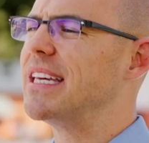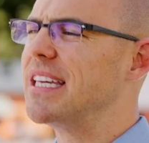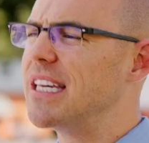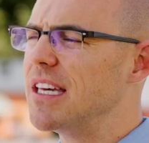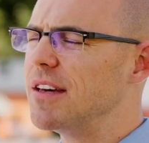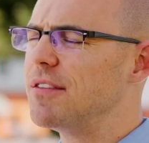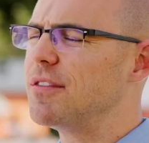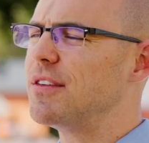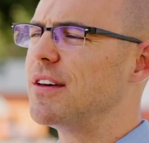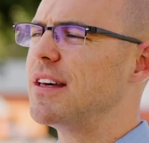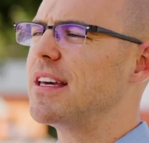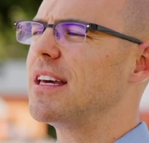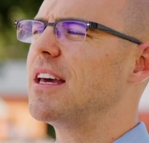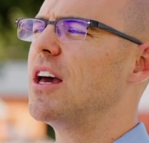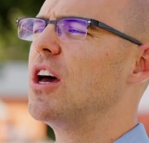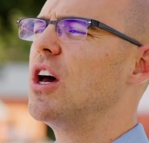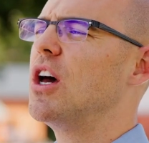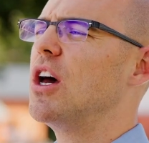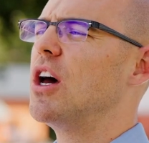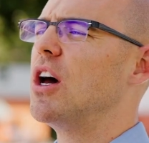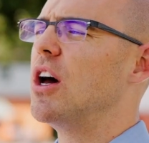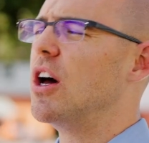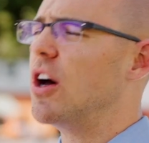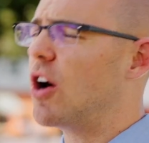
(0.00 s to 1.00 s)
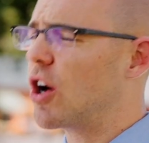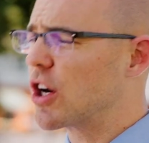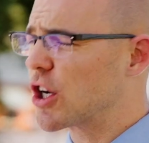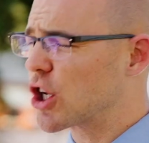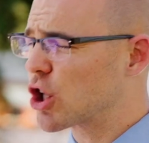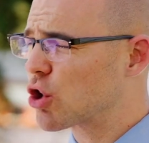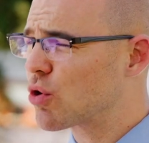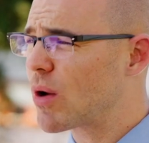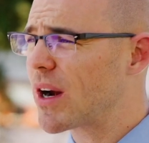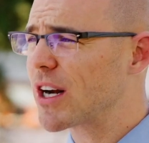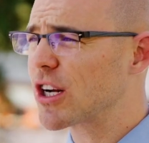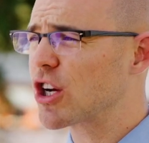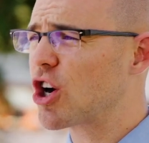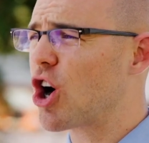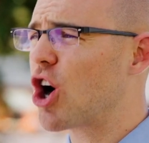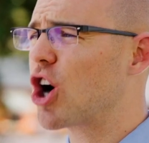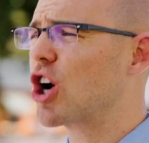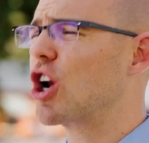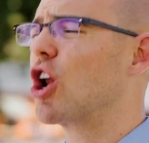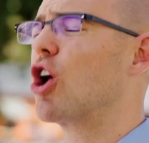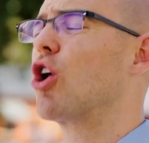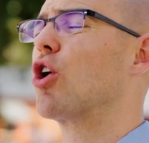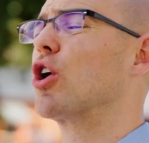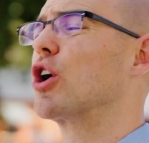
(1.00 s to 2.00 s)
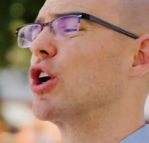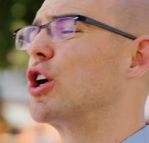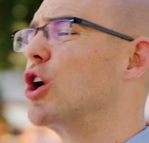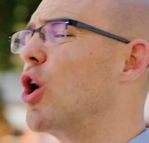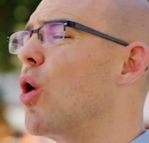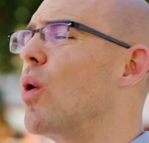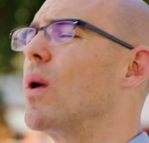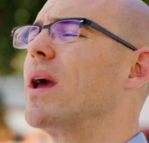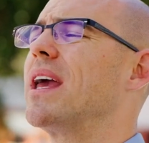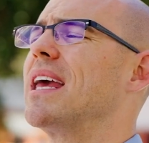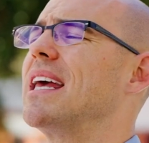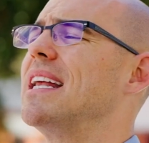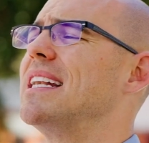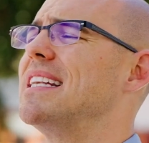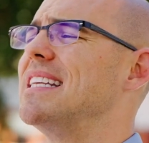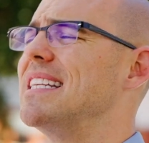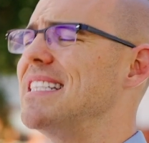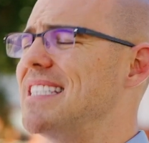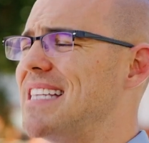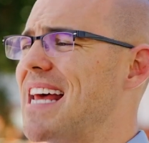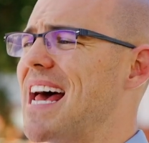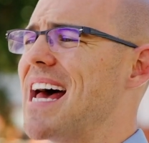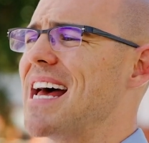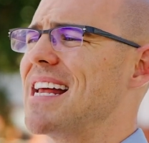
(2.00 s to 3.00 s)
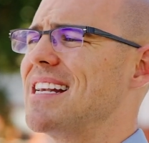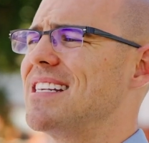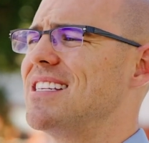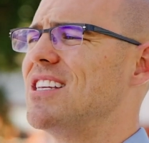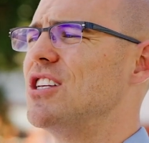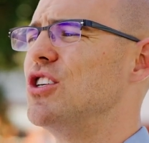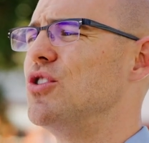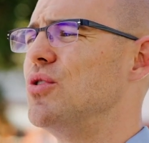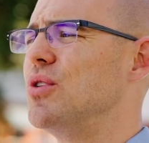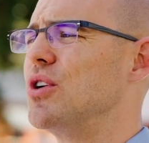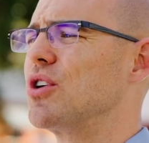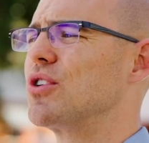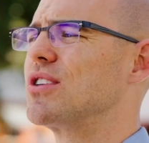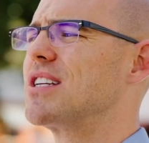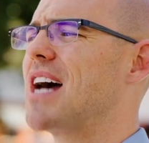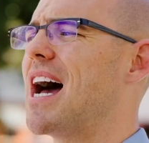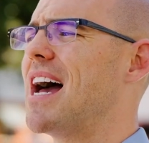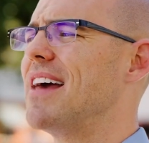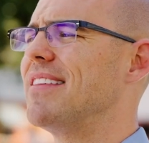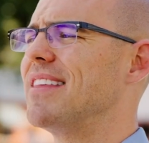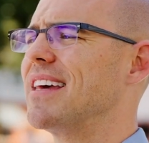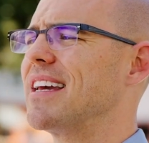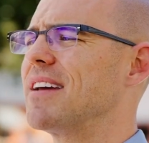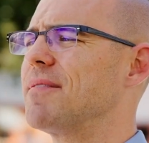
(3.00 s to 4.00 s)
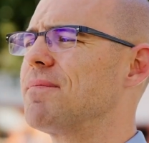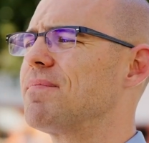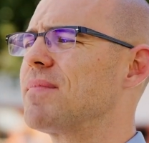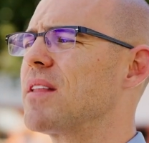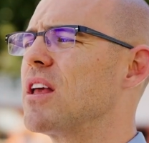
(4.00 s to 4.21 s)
giving on a credit card or going into debt to do your tithing.